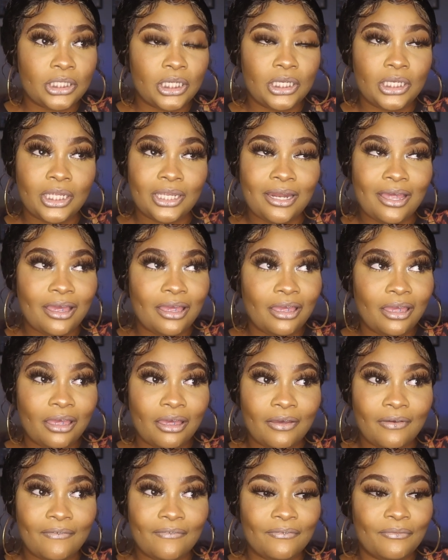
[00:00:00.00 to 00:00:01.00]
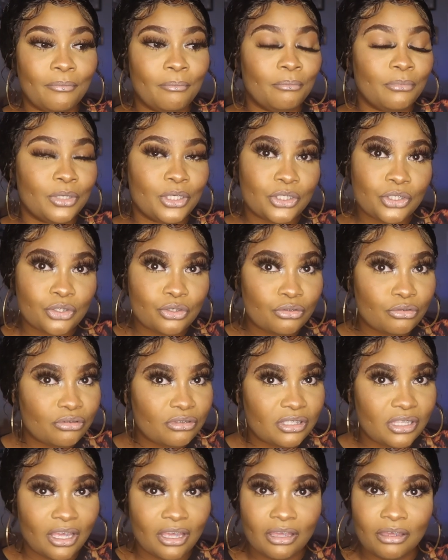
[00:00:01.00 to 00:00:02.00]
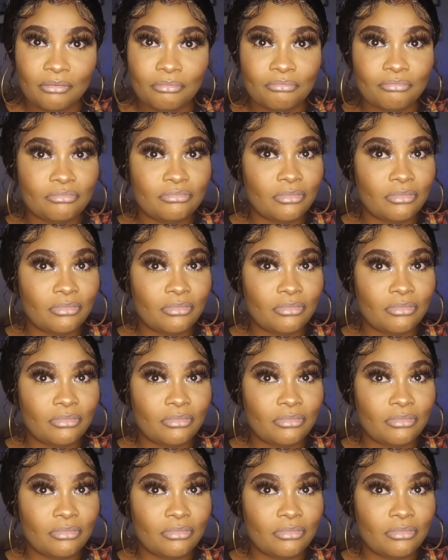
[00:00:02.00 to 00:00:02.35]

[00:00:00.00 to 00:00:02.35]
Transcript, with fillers: and then I have muscles that